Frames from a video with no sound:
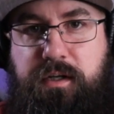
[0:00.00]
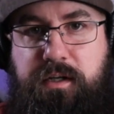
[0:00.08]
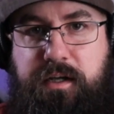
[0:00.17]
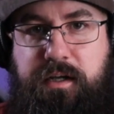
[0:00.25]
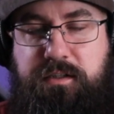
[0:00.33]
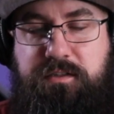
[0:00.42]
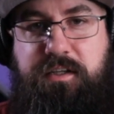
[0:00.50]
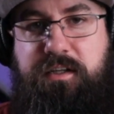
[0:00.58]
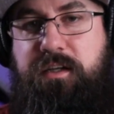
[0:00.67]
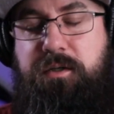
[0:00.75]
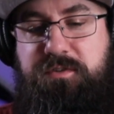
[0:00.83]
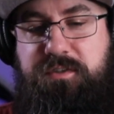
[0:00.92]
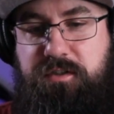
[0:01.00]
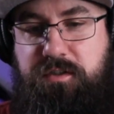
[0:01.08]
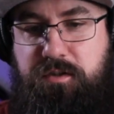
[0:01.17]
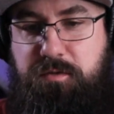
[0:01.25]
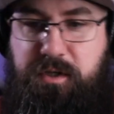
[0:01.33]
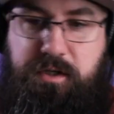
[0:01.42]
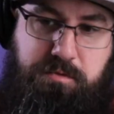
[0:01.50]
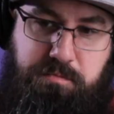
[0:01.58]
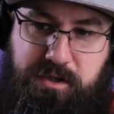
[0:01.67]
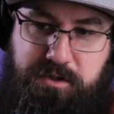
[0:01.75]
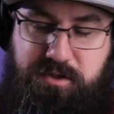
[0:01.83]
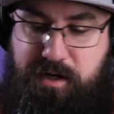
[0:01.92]
And instead of him sending it to me and
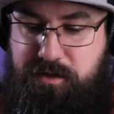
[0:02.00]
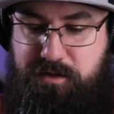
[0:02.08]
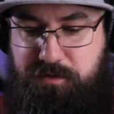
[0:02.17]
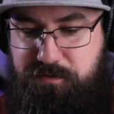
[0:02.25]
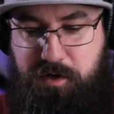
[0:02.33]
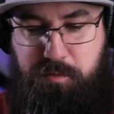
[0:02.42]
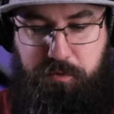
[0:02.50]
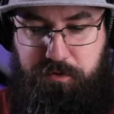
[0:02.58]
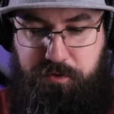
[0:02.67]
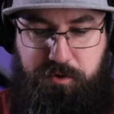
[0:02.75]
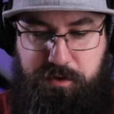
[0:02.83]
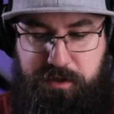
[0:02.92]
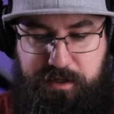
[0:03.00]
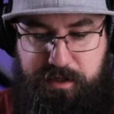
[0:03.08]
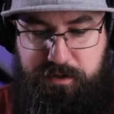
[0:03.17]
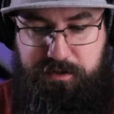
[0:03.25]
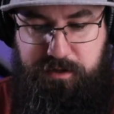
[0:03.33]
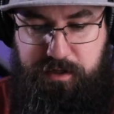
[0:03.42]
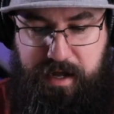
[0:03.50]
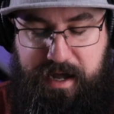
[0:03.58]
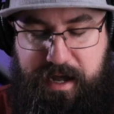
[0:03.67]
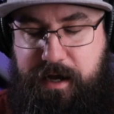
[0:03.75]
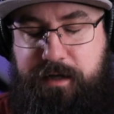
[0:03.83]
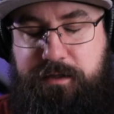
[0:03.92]
me trying to fumble through it and
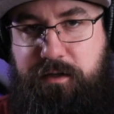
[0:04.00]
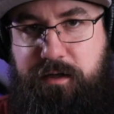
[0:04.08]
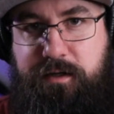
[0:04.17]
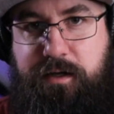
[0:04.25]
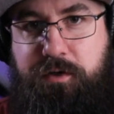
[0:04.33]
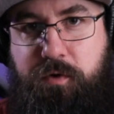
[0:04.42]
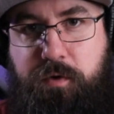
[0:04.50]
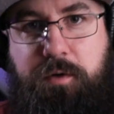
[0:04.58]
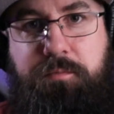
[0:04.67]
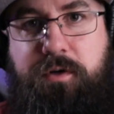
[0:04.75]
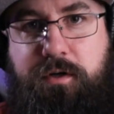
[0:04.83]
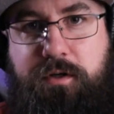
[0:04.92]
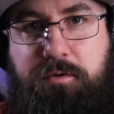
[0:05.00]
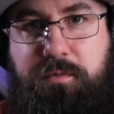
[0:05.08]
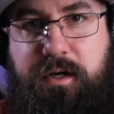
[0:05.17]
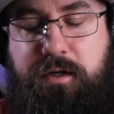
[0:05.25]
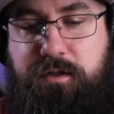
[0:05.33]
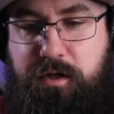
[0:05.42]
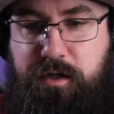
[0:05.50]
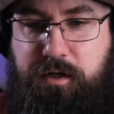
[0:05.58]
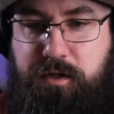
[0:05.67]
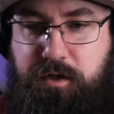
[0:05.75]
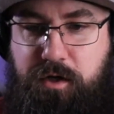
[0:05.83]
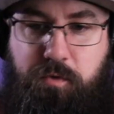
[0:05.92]
act like I know what I'm talking about,
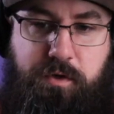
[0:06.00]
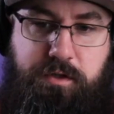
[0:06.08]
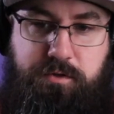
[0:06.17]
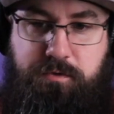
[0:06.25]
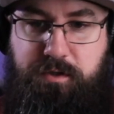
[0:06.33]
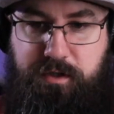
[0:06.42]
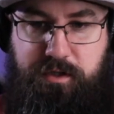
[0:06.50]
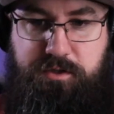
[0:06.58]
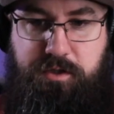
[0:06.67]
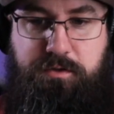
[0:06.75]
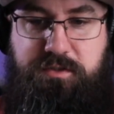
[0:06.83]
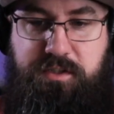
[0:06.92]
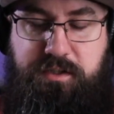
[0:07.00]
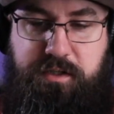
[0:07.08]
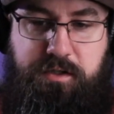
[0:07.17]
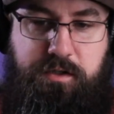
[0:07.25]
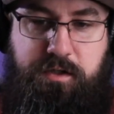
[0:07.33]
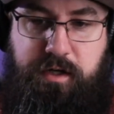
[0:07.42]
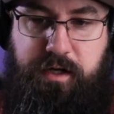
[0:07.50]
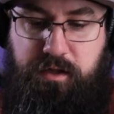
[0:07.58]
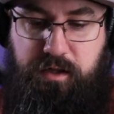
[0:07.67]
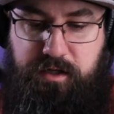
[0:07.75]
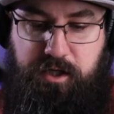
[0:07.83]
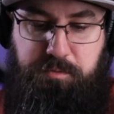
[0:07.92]
I wanted to really get Jonas in here and
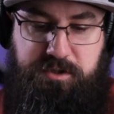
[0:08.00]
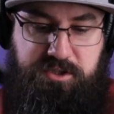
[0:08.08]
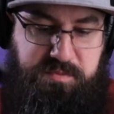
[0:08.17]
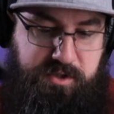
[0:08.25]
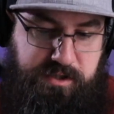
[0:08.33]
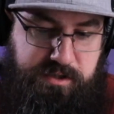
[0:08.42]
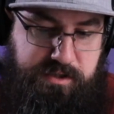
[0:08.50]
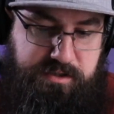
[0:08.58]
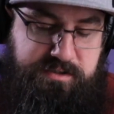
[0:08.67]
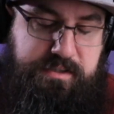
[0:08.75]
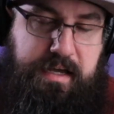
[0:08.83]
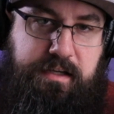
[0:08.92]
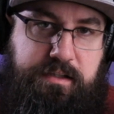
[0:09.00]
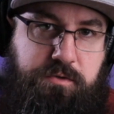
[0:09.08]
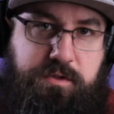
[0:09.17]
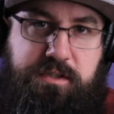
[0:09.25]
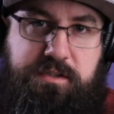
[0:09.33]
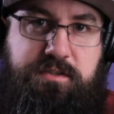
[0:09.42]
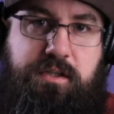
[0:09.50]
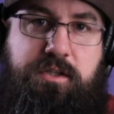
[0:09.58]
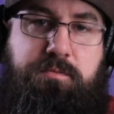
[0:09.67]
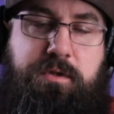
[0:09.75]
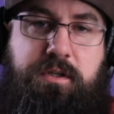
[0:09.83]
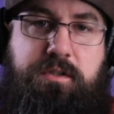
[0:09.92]
let him explain exactly what his
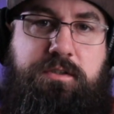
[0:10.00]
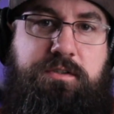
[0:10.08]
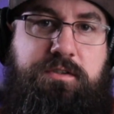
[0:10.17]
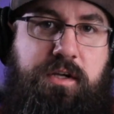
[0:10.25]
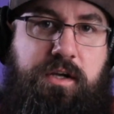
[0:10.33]
setup is,